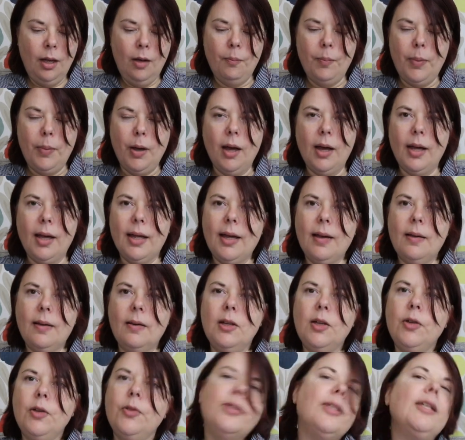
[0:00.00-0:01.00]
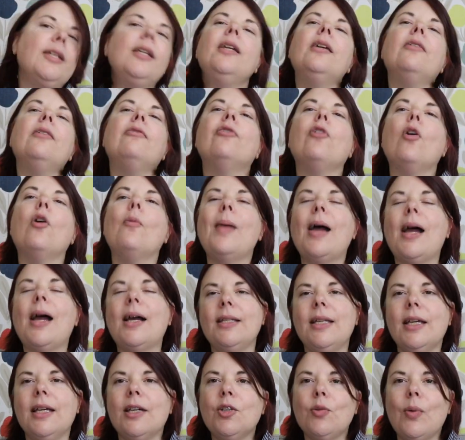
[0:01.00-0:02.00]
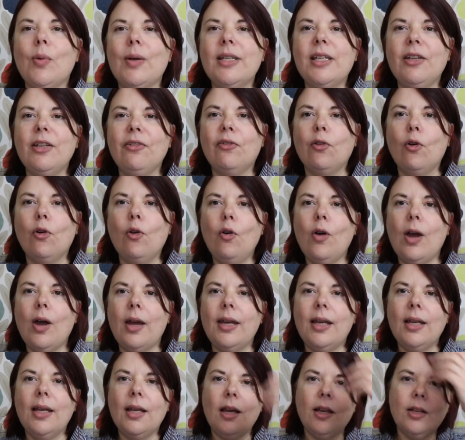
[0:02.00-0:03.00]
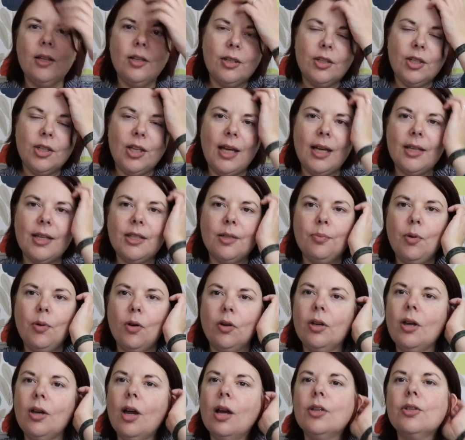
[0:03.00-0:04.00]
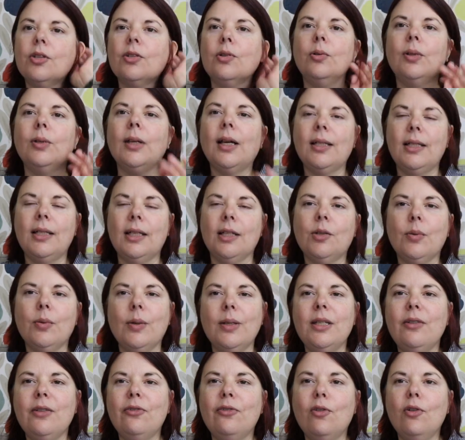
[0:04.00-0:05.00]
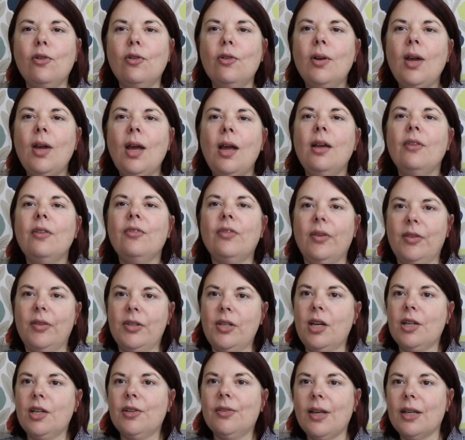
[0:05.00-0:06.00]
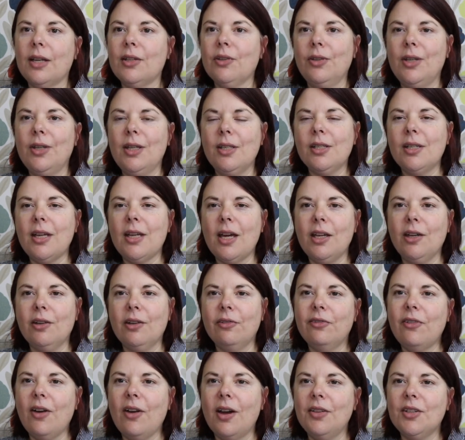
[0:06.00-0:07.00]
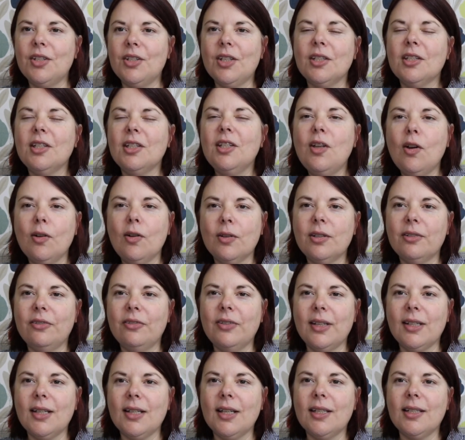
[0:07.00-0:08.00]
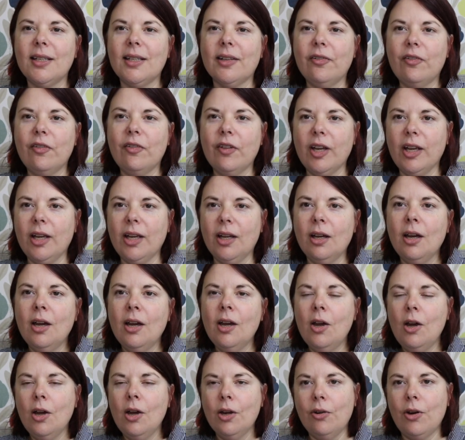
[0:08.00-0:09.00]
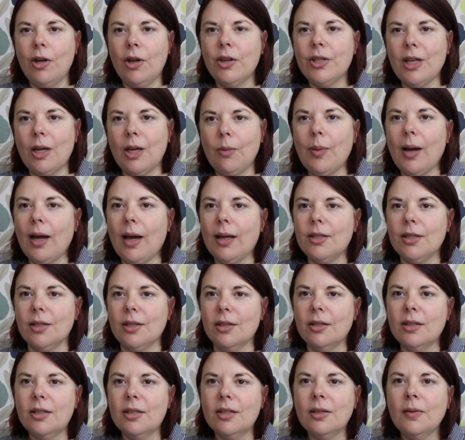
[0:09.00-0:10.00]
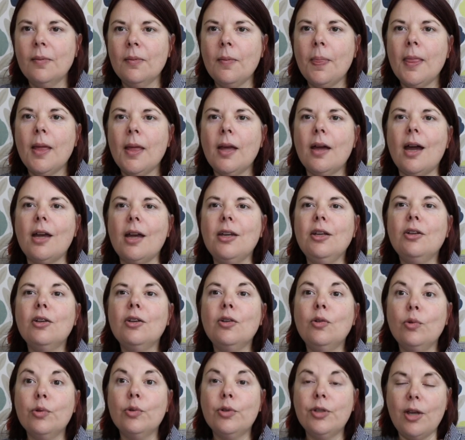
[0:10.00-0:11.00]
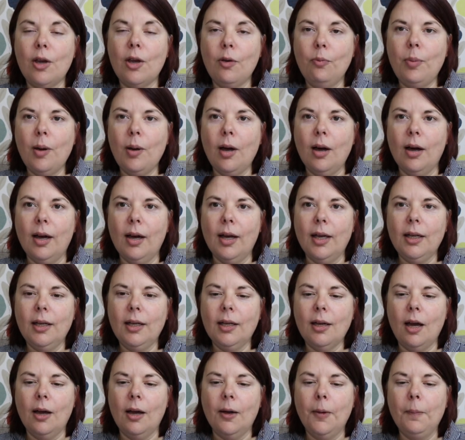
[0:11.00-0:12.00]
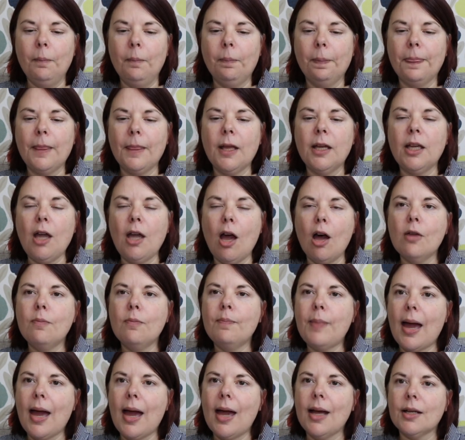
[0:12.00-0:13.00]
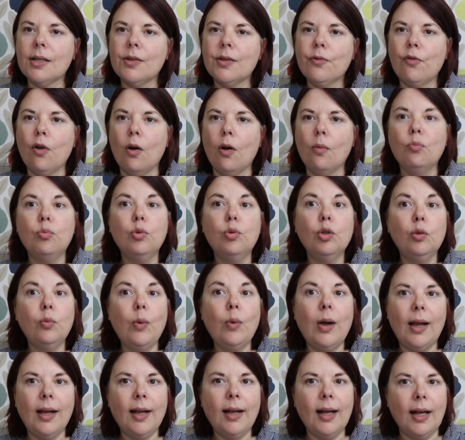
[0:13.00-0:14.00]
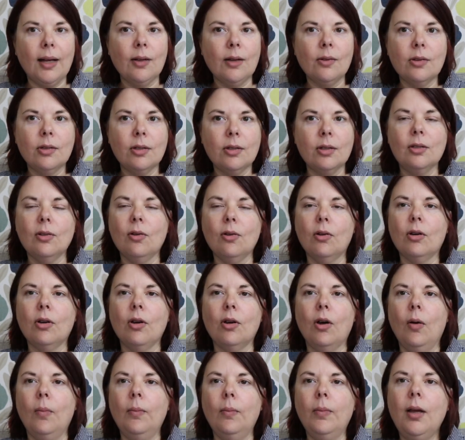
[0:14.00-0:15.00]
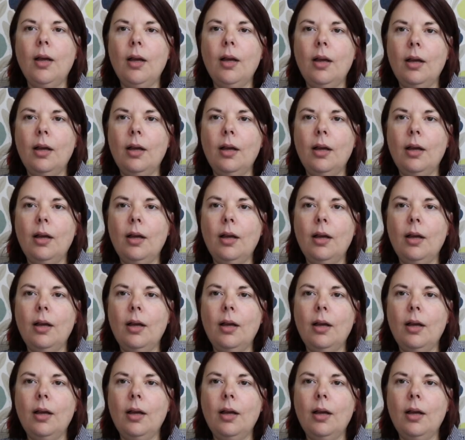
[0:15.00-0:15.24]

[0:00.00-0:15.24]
by Lucy from Attic24. And she has a podcast called Attic24. So you search for that on the internet, you can find that she has lots of fantastic free crochet patterns. And you can also buy yarn packs from woolwarehouse.com,